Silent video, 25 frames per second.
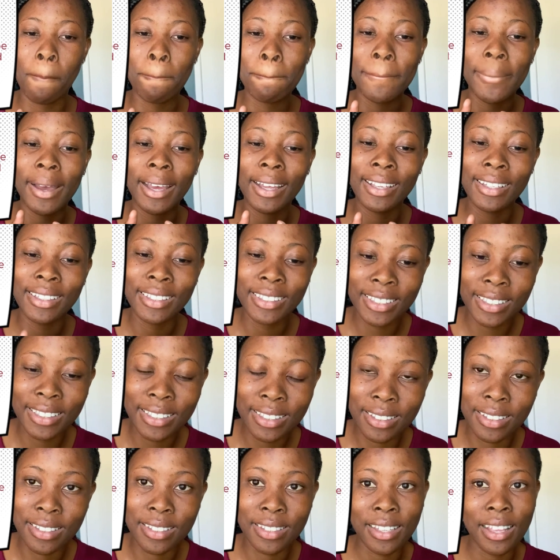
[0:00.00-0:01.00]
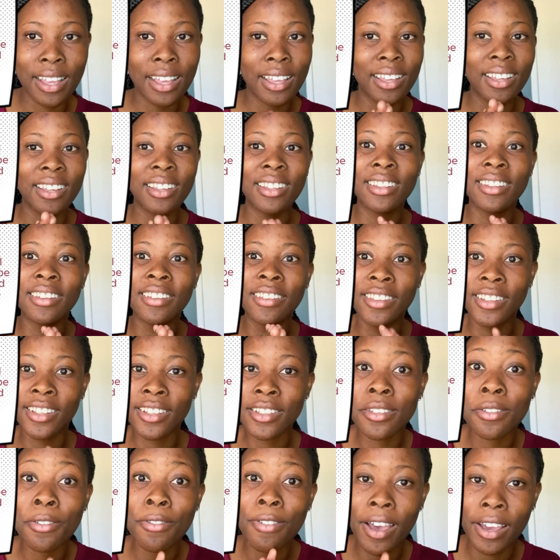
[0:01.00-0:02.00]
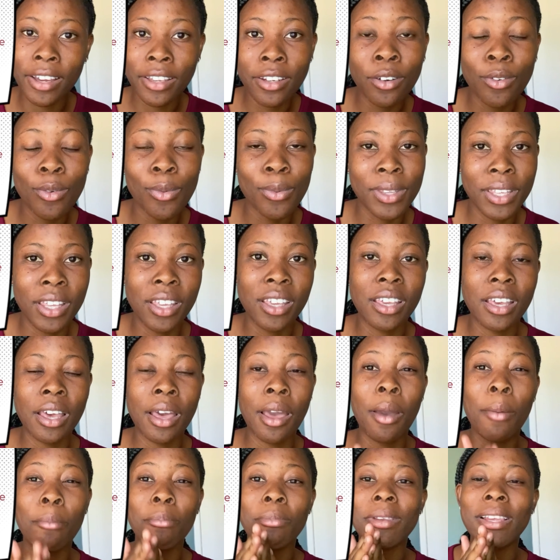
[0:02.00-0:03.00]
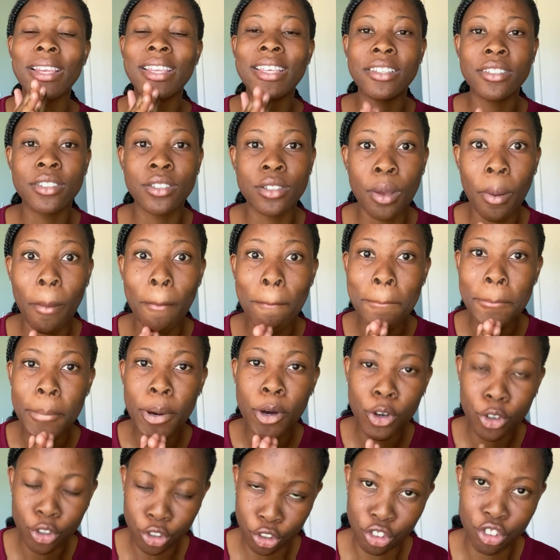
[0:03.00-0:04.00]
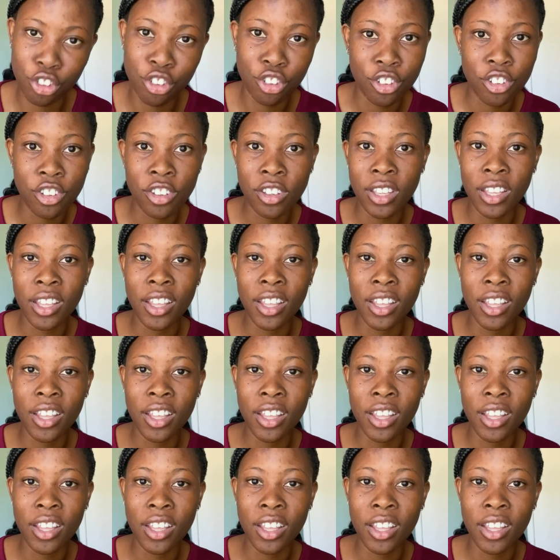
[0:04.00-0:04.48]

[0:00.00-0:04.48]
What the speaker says: Please, in this final week, please push.